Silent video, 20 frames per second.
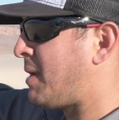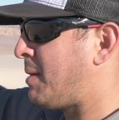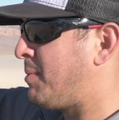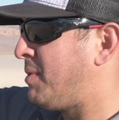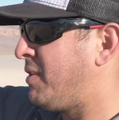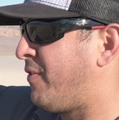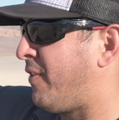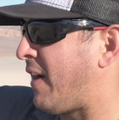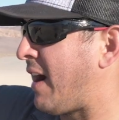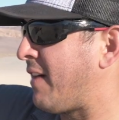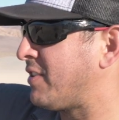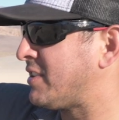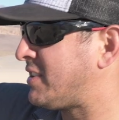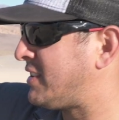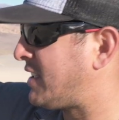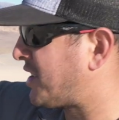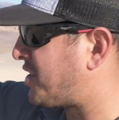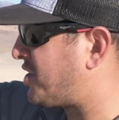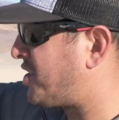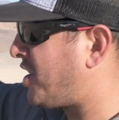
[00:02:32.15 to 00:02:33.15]
maybe five or
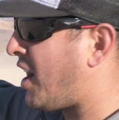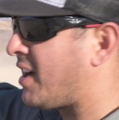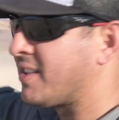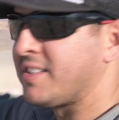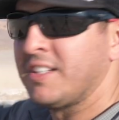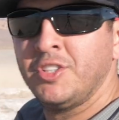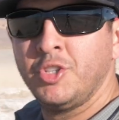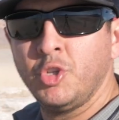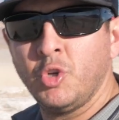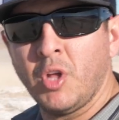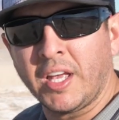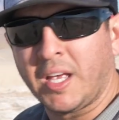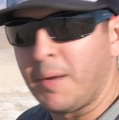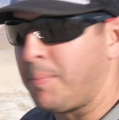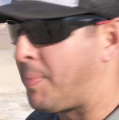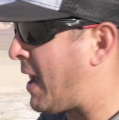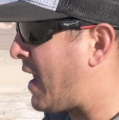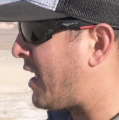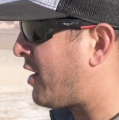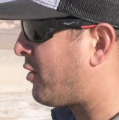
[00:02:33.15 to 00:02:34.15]
six shots, and do like a
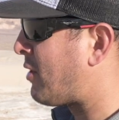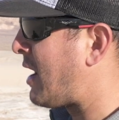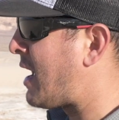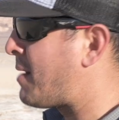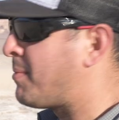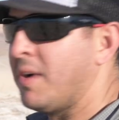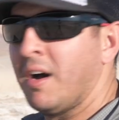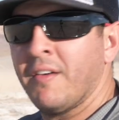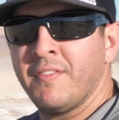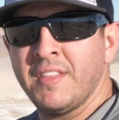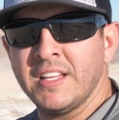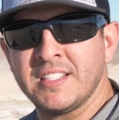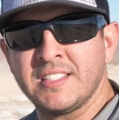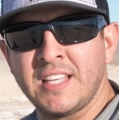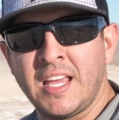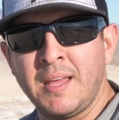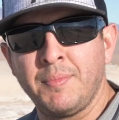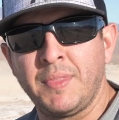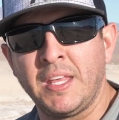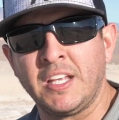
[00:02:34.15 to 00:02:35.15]
panorama of the
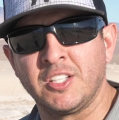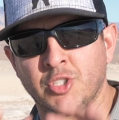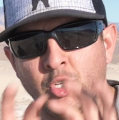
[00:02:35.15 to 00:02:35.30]
same thing.